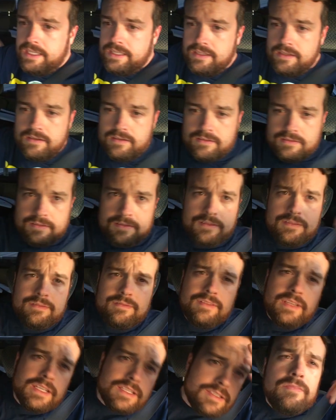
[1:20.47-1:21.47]
and
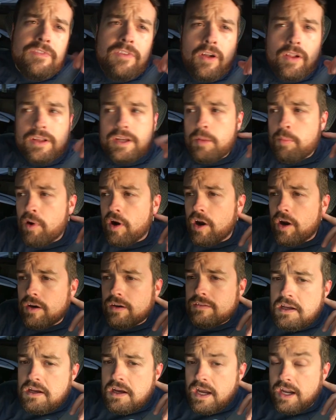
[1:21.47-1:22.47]
there's it's falling apart.
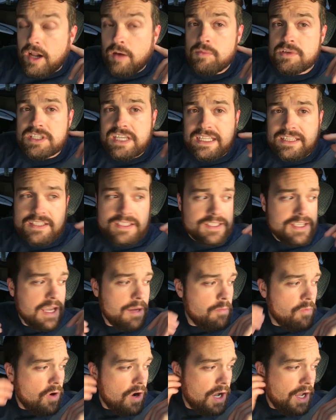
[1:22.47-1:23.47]
I'd almost get the
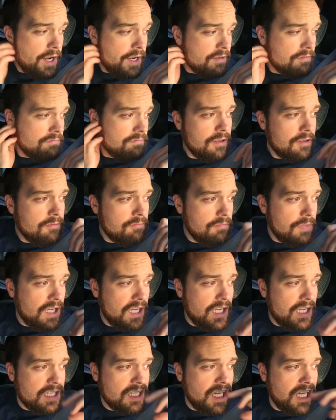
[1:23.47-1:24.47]
same one
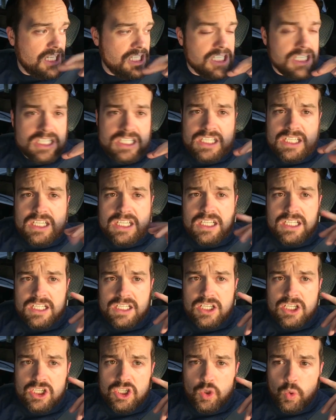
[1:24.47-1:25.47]
but I just need a
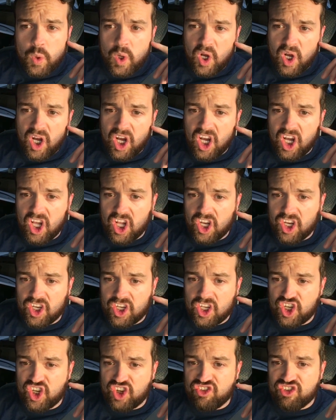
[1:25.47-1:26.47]
new
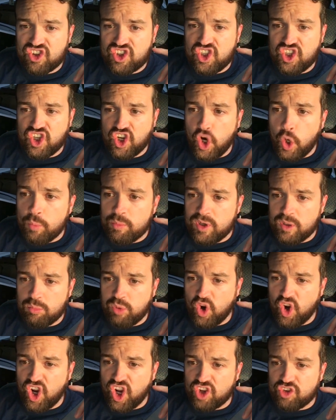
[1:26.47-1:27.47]
one. And I want to see what Home
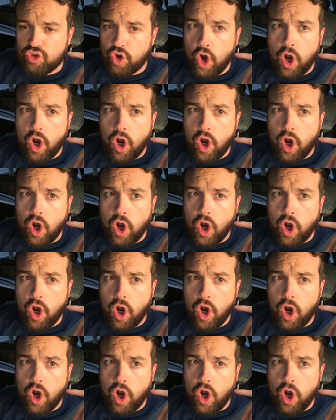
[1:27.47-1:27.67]
Depot has to